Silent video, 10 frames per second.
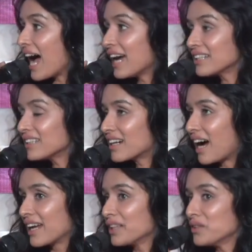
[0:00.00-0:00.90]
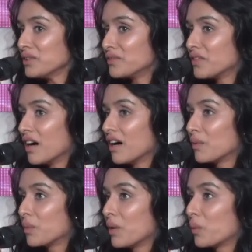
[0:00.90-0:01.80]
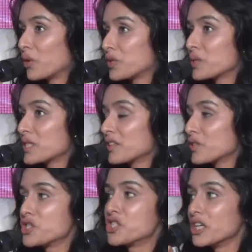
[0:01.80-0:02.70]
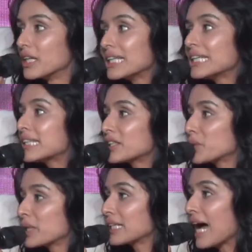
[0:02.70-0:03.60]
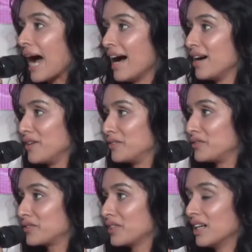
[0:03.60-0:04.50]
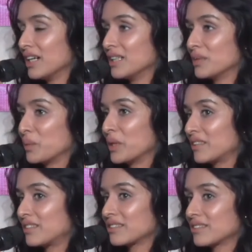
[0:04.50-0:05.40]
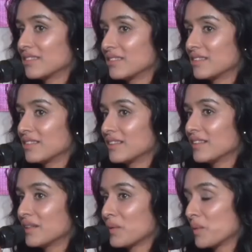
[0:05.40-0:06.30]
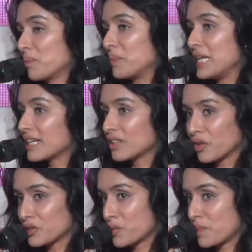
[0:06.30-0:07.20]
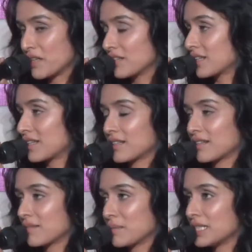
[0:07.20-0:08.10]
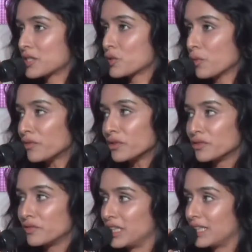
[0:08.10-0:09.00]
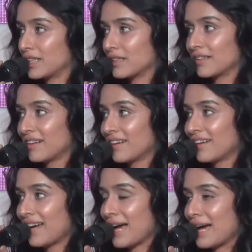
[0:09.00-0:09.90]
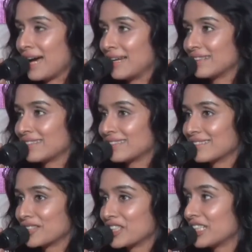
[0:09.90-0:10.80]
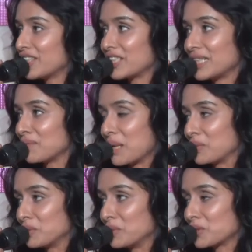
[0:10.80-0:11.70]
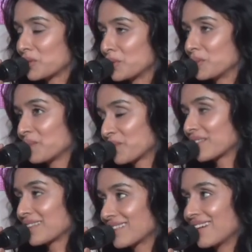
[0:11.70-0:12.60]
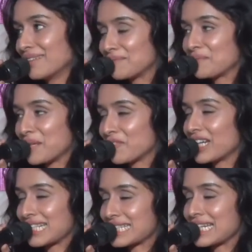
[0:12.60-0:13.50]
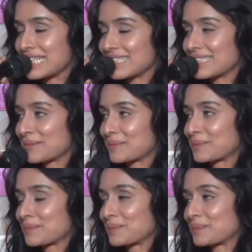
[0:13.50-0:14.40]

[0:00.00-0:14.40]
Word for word: And the kind of, uh, uh, what do you say, the journey that you can have uh, with being an entrepreneur can be so fulfilling and really, really memorable. So, yeah. I'm very excited. No,